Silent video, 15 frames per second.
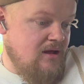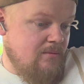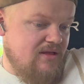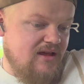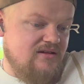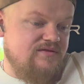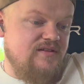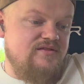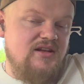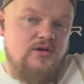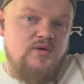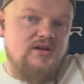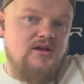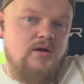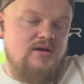But that's 50
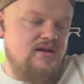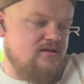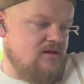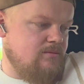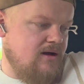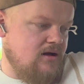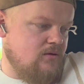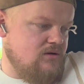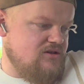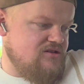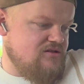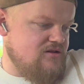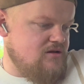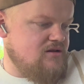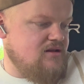quid going into the bank, which
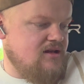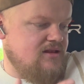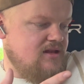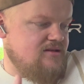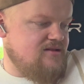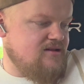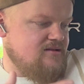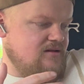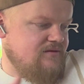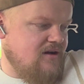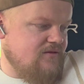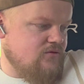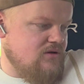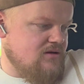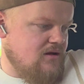is good, and then
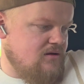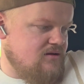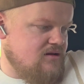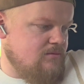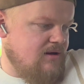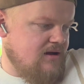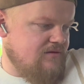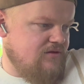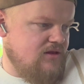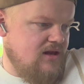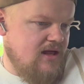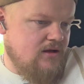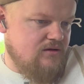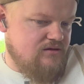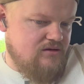65 quid going to the bank from the
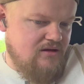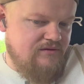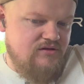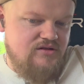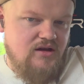Lego stuff.